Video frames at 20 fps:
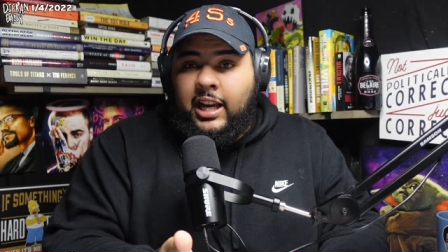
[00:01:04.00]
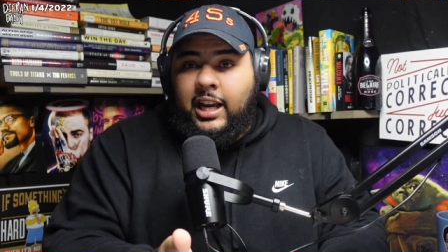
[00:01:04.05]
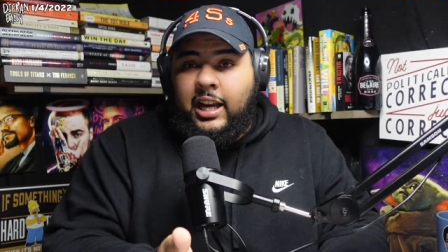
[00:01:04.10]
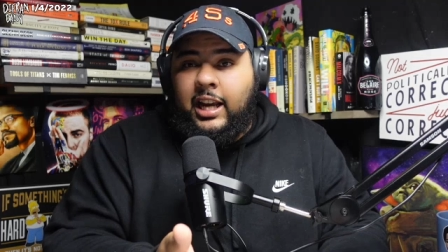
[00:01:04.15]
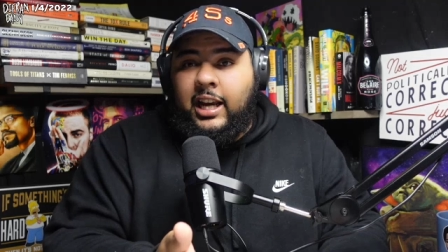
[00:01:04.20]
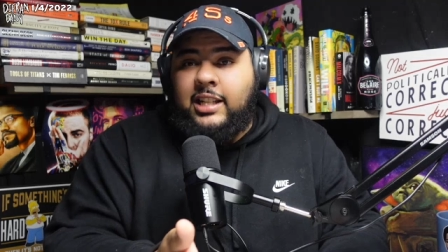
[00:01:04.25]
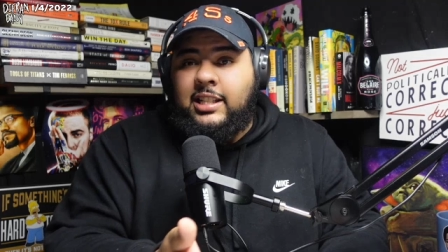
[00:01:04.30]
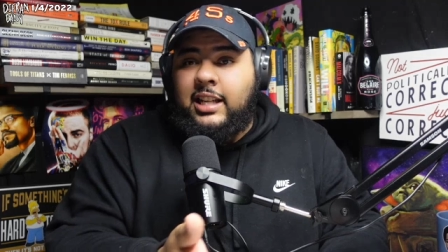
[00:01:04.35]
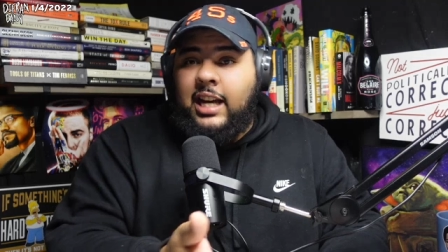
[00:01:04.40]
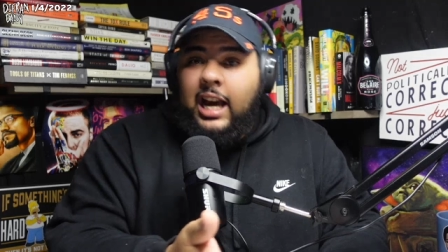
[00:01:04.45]

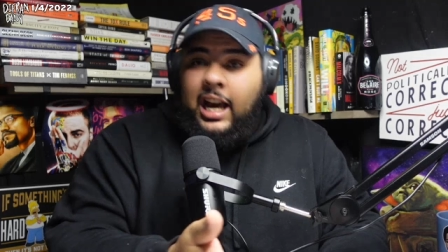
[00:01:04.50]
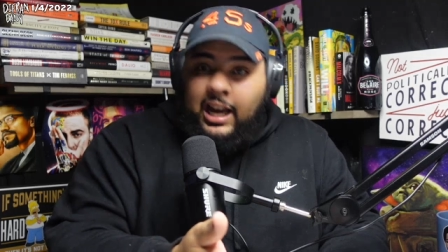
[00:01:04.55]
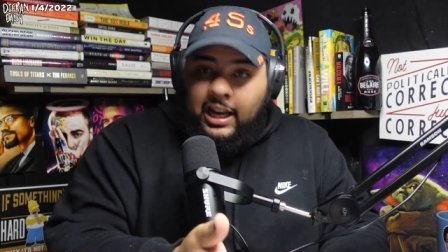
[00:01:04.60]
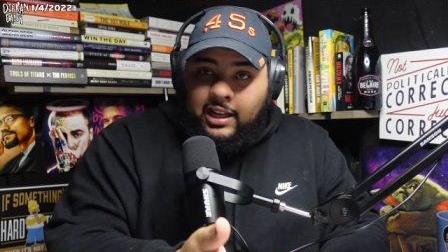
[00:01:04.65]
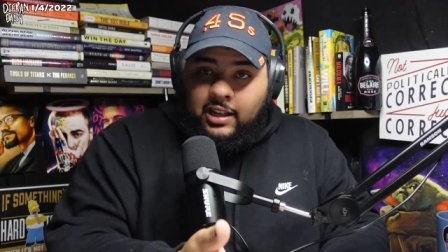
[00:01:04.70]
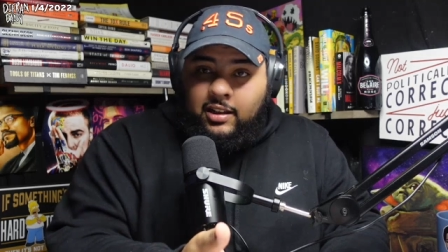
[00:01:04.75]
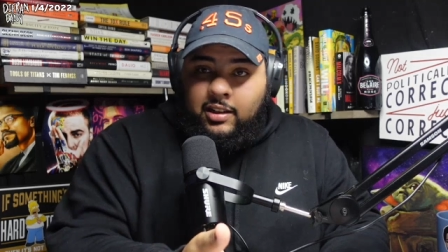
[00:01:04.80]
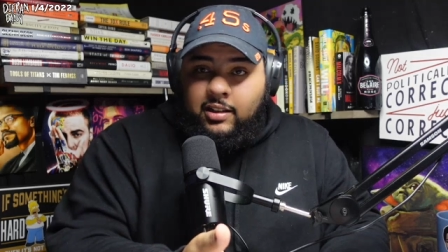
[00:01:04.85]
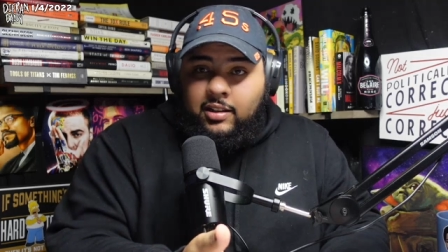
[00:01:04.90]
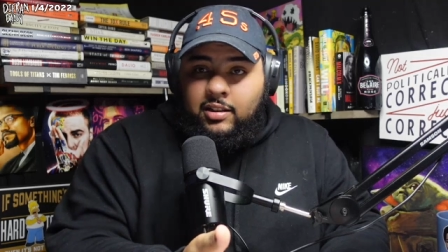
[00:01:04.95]
as a guy
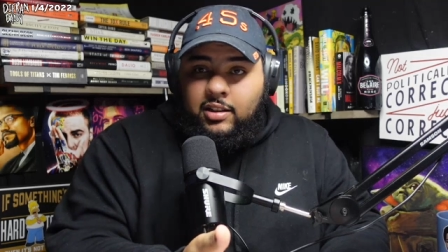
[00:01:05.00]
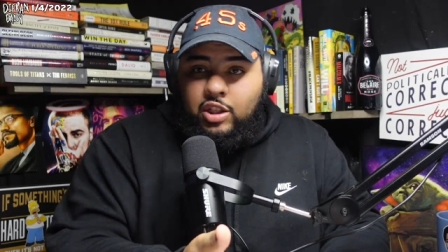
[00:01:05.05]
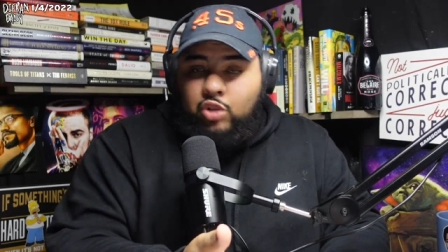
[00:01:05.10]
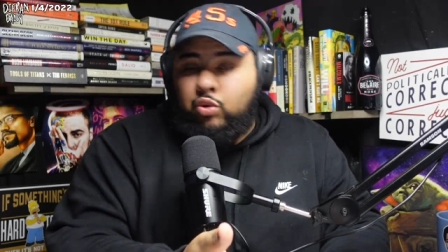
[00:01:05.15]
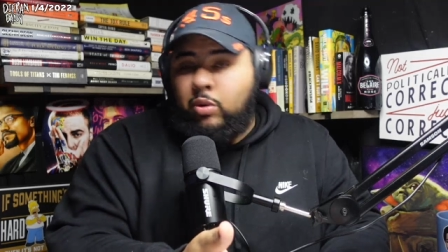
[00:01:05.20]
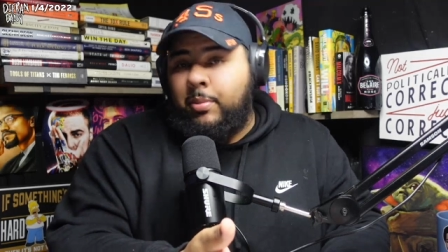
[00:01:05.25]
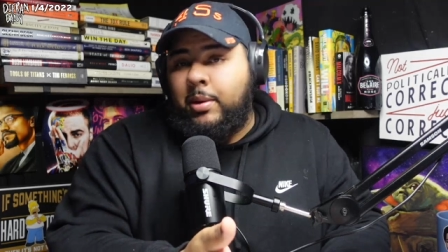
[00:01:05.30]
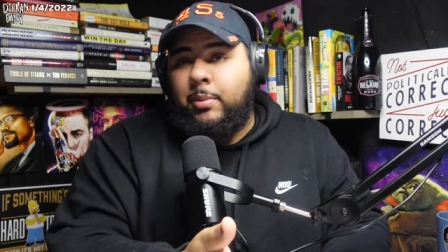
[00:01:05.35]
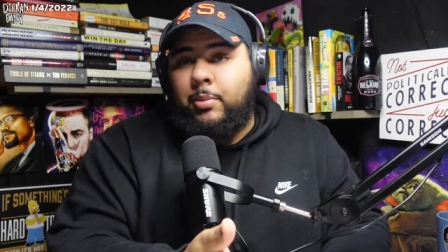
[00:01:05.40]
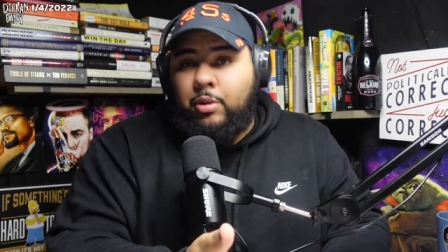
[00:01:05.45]
to
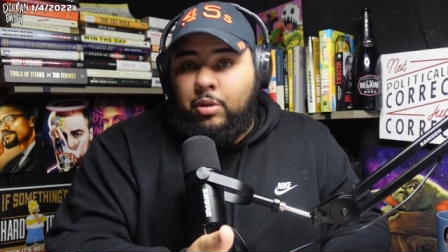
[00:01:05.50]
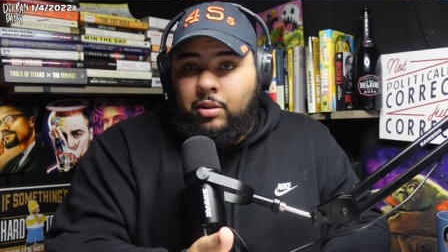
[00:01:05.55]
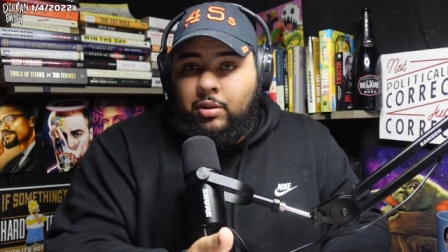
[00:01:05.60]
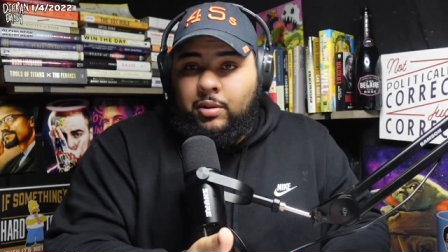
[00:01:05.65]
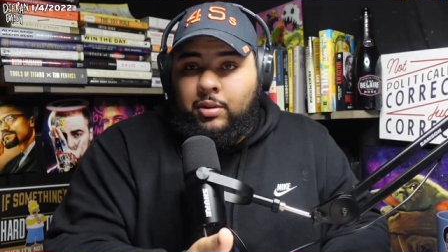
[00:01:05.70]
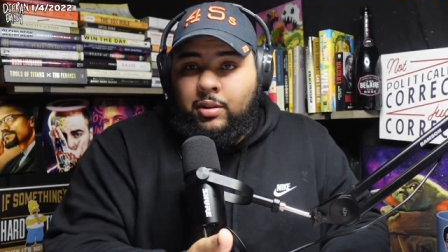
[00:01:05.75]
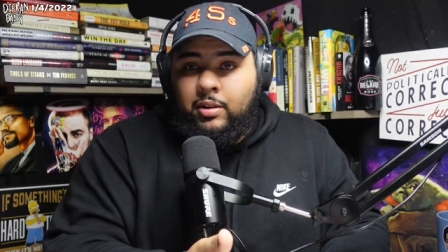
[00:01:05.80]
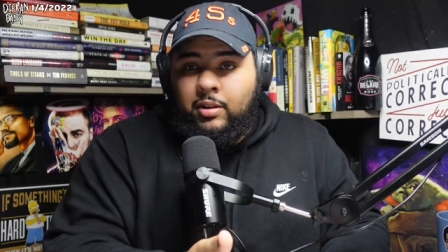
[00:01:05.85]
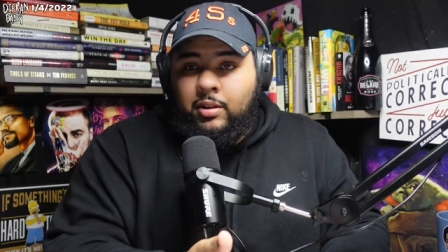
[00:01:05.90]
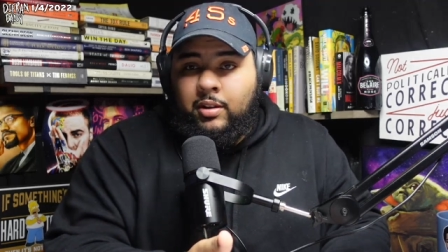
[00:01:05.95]
swim in the pool,
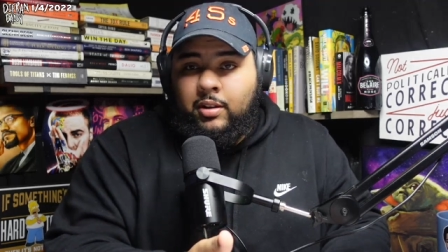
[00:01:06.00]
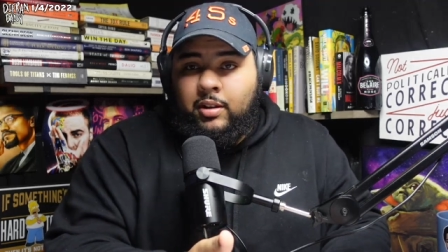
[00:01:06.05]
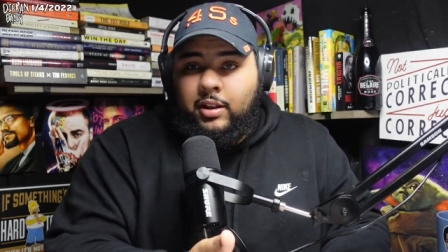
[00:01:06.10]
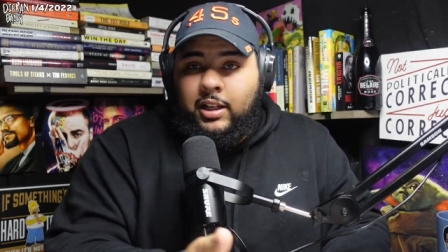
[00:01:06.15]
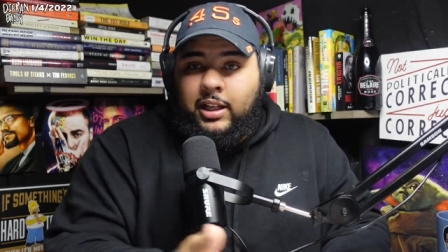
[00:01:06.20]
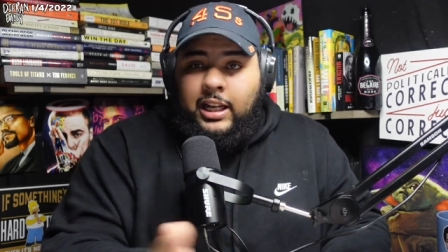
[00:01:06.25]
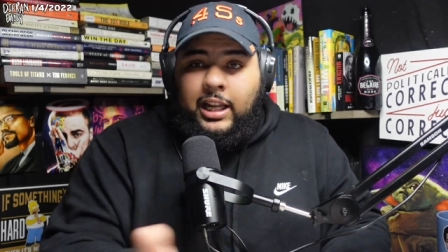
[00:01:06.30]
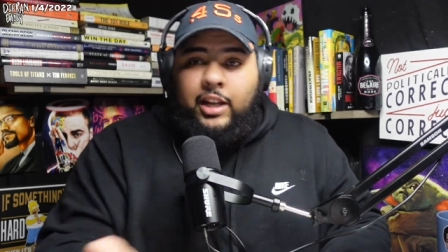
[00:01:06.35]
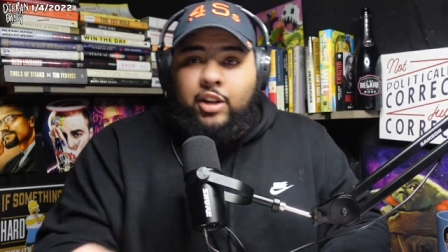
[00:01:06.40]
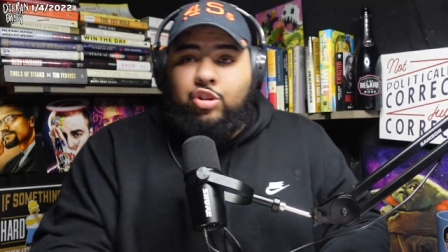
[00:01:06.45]
and
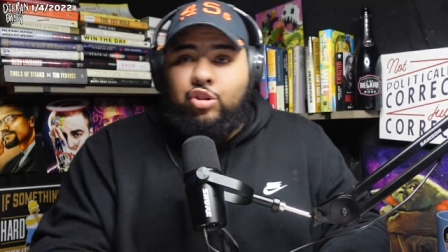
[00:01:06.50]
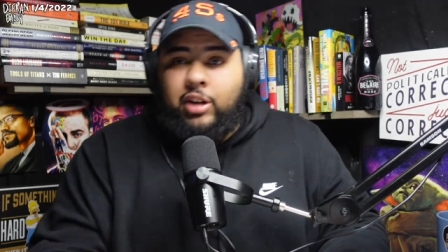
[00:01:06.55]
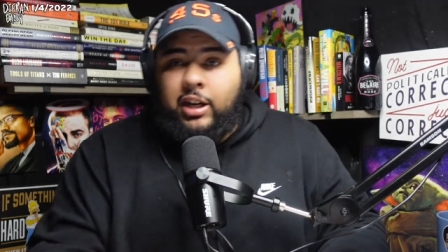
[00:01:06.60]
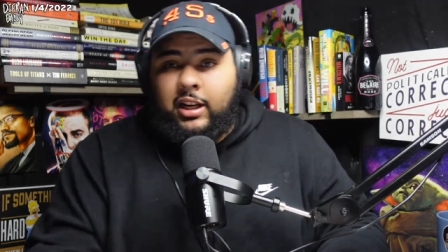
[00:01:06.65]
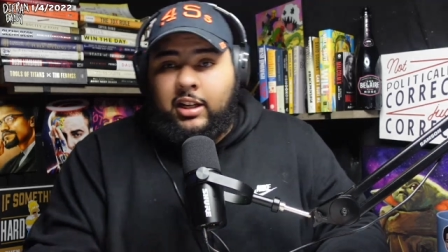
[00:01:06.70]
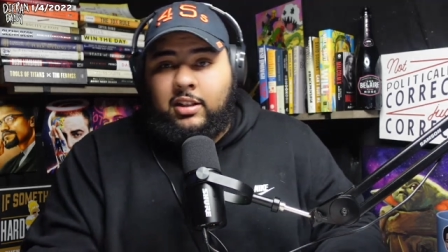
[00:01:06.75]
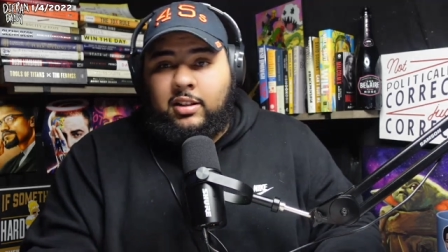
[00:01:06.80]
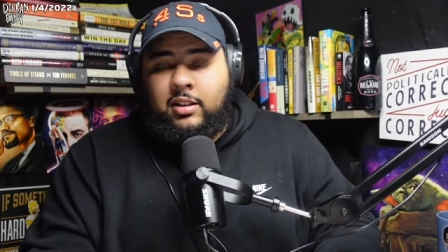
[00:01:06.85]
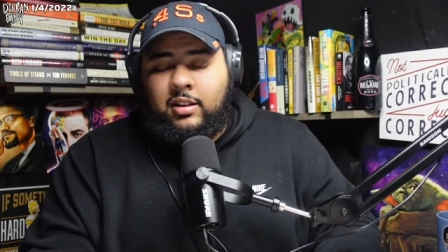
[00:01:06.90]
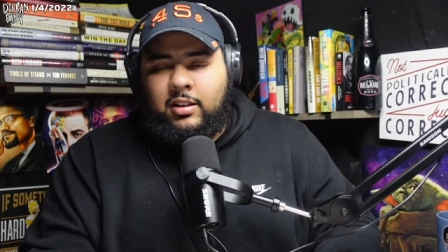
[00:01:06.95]
now you're
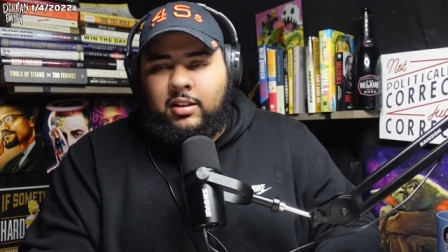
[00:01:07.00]
trans.